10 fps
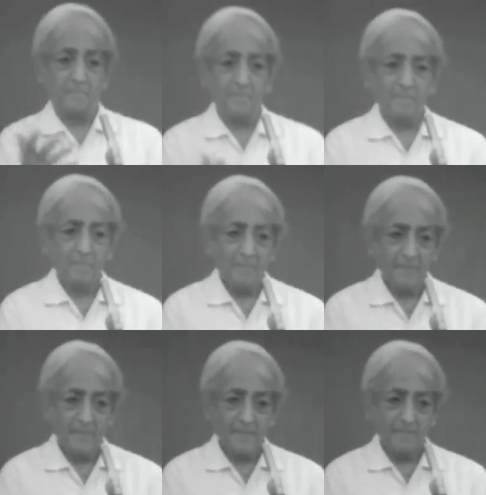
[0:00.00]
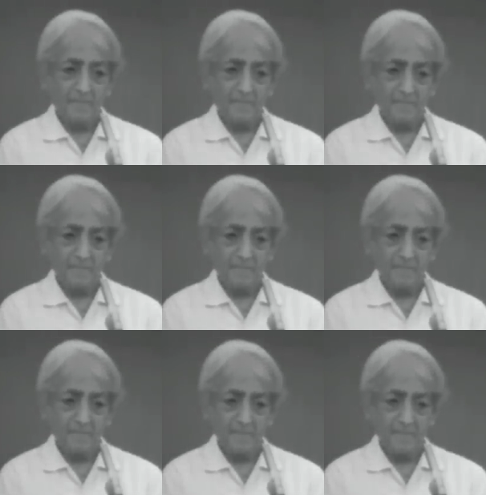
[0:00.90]

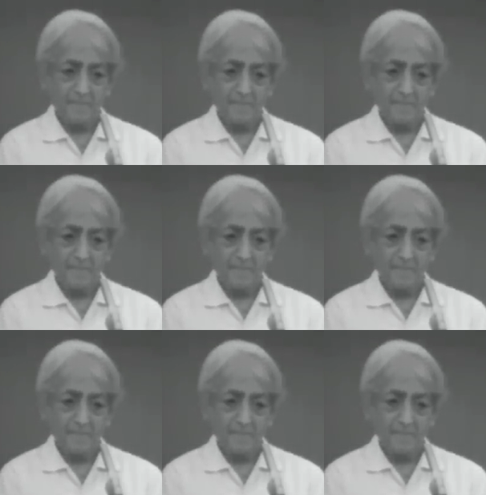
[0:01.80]
Nobody speaks.